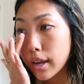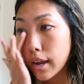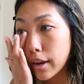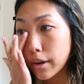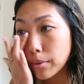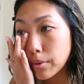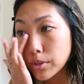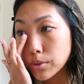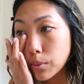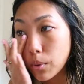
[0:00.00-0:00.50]

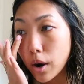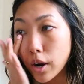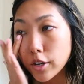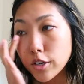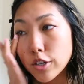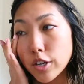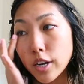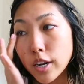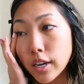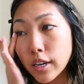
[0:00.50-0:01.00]
I was
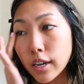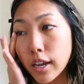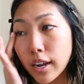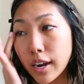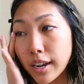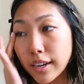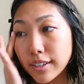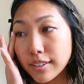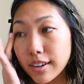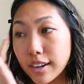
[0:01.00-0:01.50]
watching,
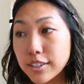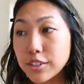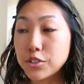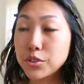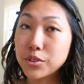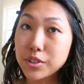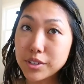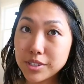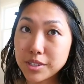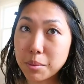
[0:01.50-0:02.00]
and I, I
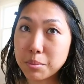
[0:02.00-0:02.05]
do this